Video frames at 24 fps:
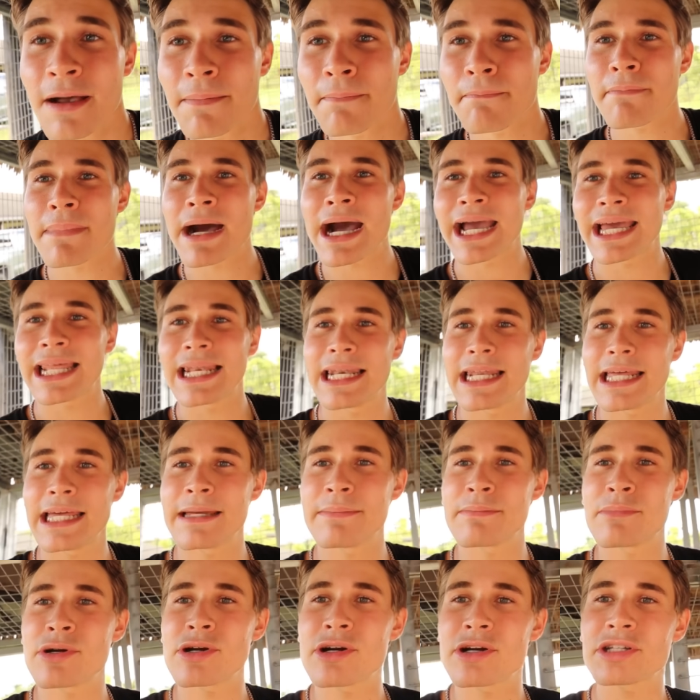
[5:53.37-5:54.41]
my
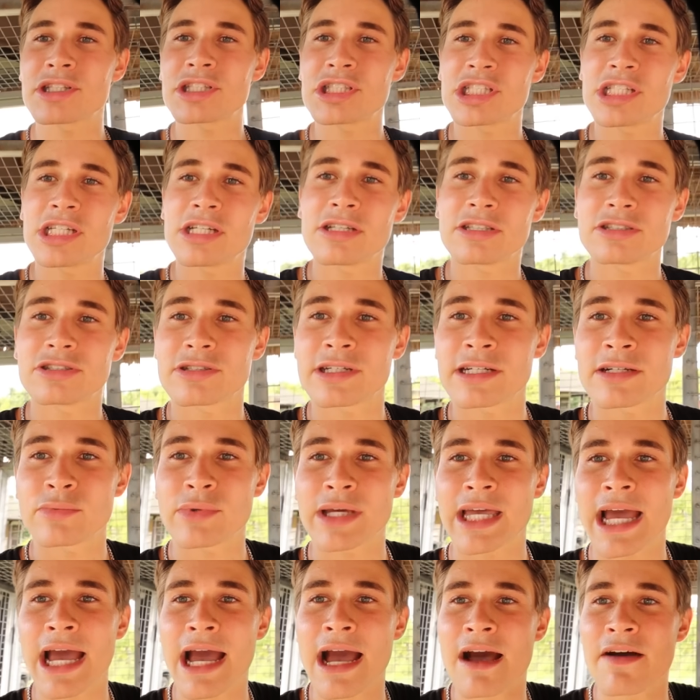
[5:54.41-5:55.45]
lemur children.
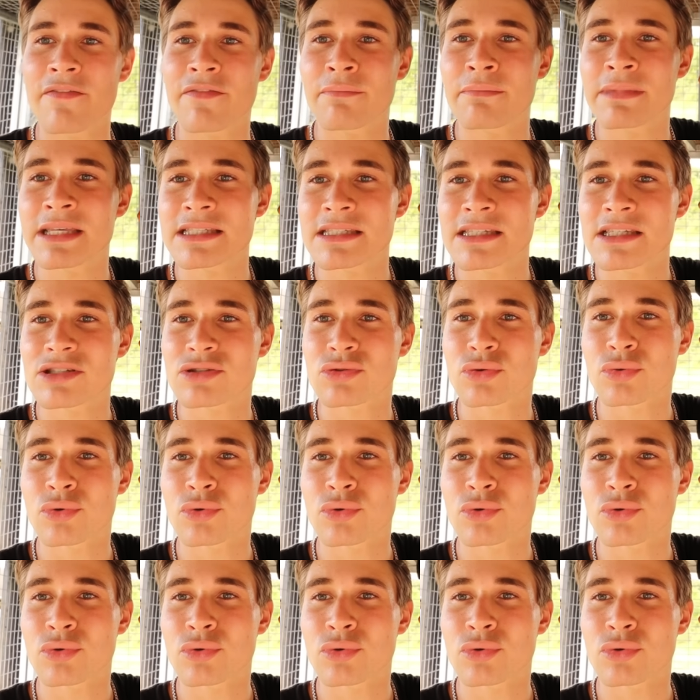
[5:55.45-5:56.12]
We have Mrs.